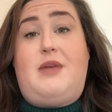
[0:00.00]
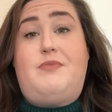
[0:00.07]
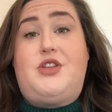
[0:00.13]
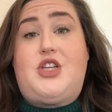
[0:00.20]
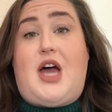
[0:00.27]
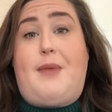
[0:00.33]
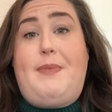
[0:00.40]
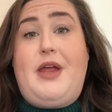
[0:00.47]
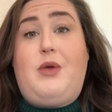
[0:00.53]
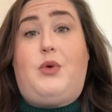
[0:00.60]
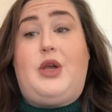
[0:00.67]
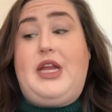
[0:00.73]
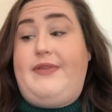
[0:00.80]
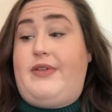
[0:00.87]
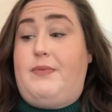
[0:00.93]
shopping,
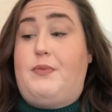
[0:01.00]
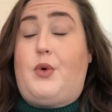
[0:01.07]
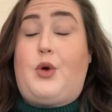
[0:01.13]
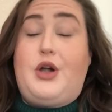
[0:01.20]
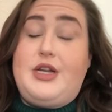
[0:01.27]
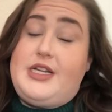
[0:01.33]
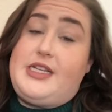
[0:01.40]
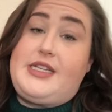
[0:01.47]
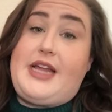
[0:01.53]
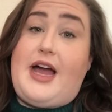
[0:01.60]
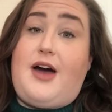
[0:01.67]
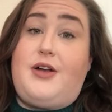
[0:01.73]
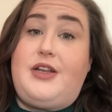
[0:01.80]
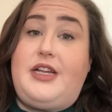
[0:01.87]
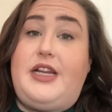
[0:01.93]
were even more
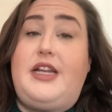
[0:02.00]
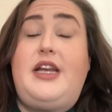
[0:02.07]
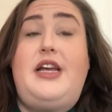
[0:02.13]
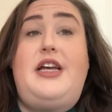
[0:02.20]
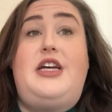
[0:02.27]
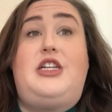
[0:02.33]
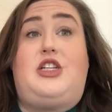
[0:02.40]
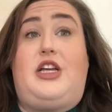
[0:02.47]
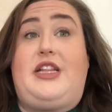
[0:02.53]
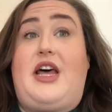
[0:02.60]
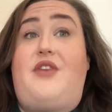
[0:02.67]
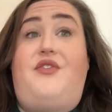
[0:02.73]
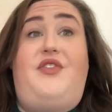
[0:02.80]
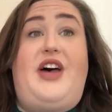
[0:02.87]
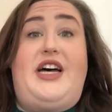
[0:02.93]
discounted. So like
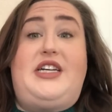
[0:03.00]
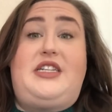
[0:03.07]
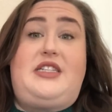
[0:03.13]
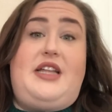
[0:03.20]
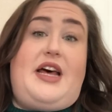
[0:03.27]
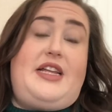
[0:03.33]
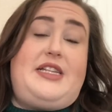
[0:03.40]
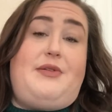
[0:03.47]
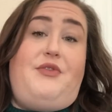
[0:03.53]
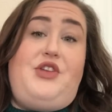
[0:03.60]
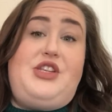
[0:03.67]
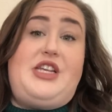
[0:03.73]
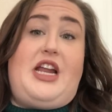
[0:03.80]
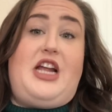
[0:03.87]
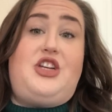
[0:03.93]
that vest that some of you
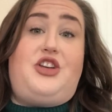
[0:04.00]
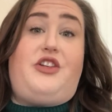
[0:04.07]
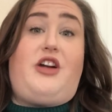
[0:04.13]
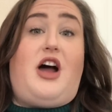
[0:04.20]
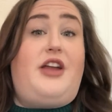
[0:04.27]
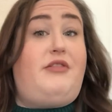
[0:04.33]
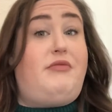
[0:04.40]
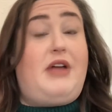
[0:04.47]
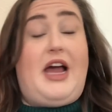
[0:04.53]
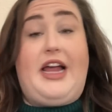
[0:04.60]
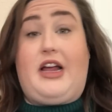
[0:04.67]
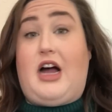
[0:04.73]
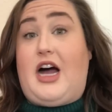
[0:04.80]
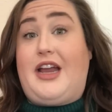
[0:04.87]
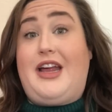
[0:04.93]
said I should have gotten, I
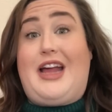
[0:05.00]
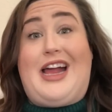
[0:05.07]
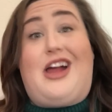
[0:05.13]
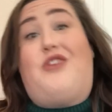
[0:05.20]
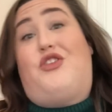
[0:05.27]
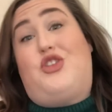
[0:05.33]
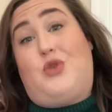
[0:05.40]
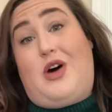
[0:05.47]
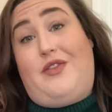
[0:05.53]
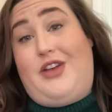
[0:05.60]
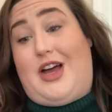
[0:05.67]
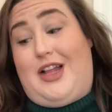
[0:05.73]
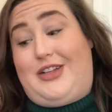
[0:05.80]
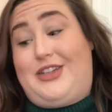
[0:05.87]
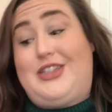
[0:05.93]
got it for
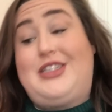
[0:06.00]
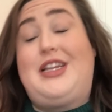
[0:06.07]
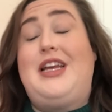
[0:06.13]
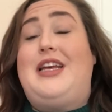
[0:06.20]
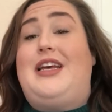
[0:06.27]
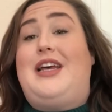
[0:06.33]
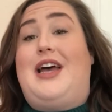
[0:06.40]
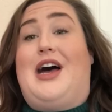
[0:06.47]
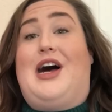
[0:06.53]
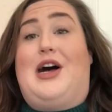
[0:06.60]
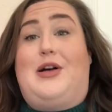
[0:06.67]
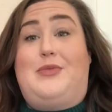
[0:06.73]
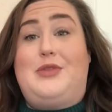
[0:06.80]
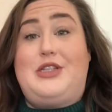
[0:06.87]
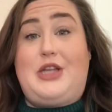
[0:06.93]

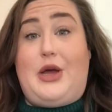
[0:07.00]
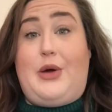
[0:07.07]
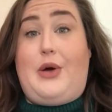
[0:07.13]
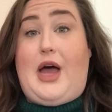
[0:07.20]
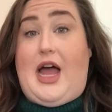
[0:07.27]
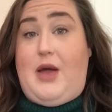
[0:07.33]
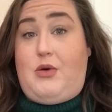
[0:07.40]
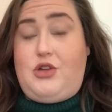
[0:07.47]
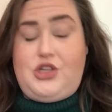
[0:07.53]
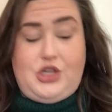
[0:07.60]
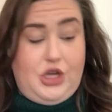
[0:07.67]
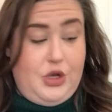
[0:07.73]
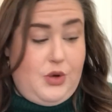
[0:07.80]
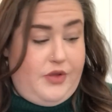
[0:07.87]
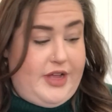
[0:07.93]
$12. So I will show
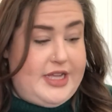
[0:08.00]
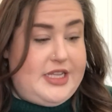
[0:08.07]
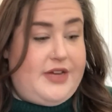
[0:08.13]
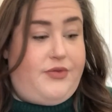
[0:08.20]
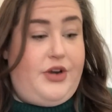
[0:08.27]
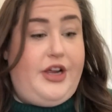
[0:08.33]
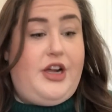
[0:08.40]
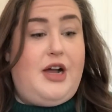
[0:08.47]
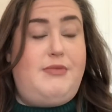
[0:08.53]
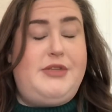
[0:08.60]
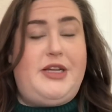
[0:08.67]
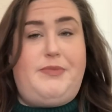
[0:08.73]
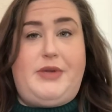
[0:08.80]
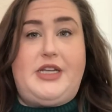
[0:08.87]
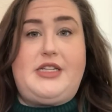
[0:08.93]
you all that stuff when it comes
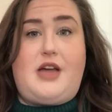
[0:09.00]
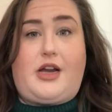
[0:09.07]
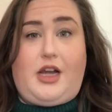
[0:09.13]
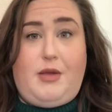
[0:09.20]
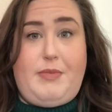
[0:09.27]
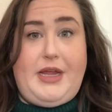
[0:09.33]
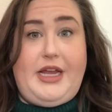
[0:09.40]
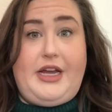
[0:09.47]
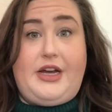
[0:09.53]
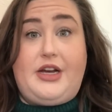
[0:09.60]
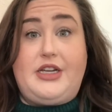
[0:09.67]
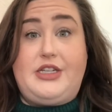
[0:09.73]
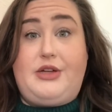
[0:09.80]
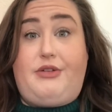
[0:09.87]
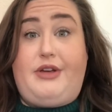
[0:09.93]
in, but it's not going to be here
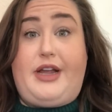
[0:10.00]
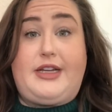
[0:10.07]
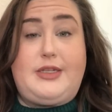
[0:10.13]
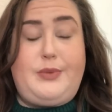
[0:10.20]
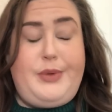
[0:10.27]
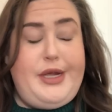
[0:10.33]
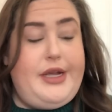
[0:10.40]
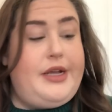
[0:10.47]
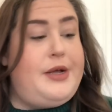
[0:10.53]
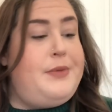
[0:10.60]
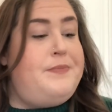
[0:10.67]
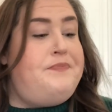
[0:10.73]
until next week.